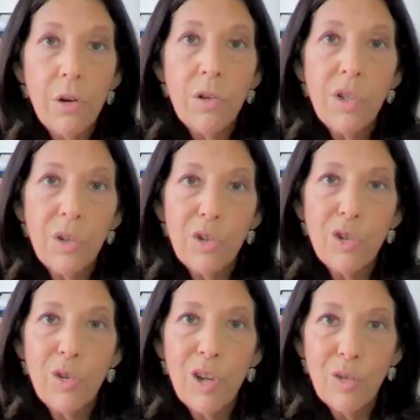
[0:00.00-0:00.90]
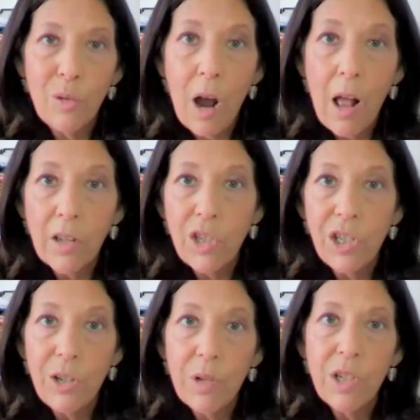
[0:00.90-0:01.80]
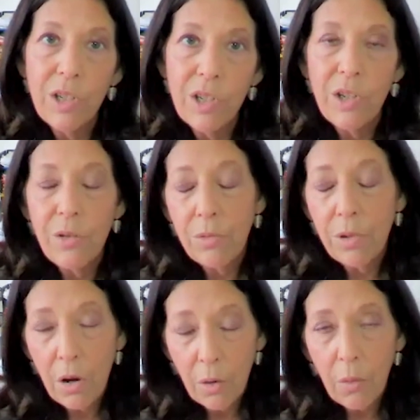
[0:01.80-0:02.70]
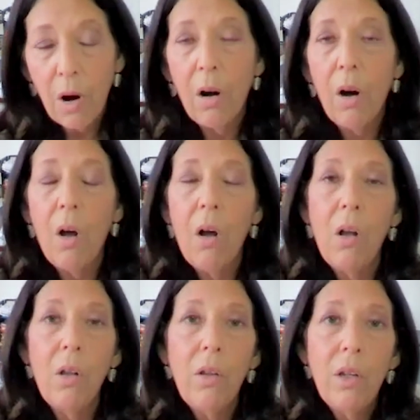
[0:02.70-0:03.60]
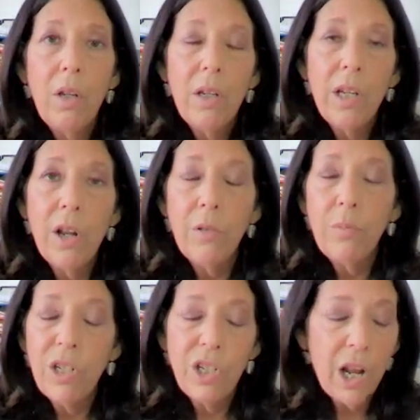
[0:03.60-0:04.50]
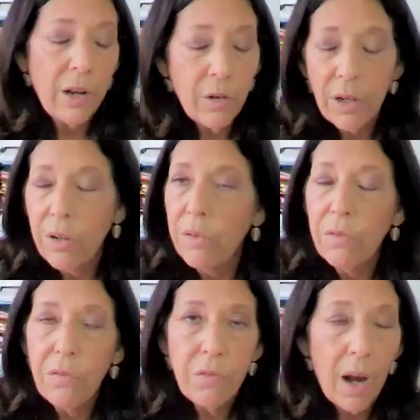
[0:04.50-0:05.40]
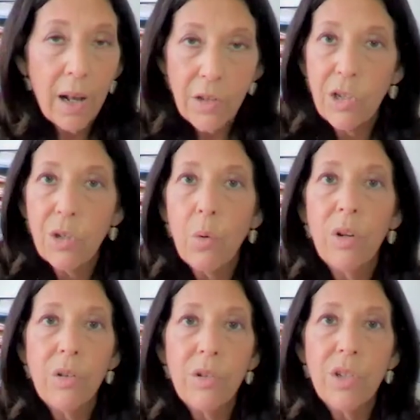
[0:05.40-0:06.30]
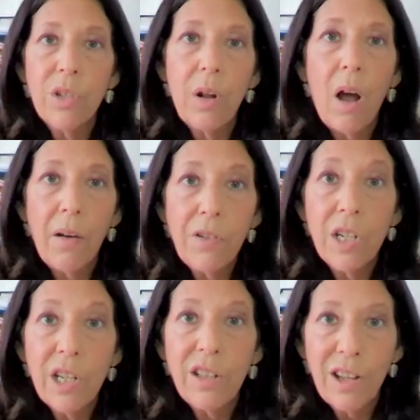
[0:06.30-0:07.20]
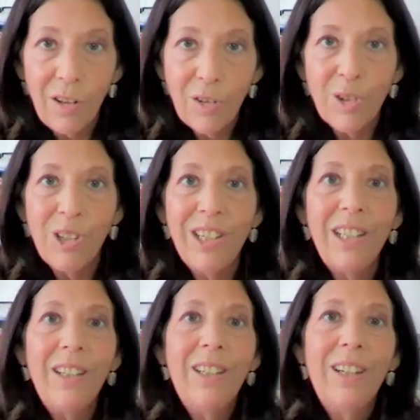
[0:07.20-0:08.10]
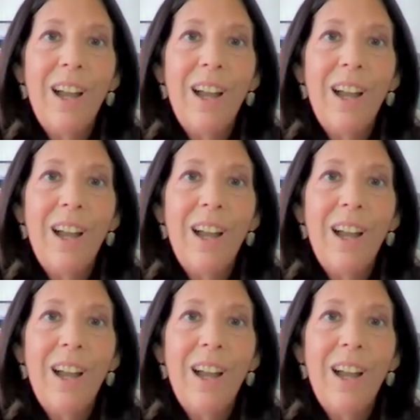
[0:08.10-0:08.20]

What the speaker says: neurosurgery, and neurology, which, as you know, are all degenerative disorders, often in the elderly,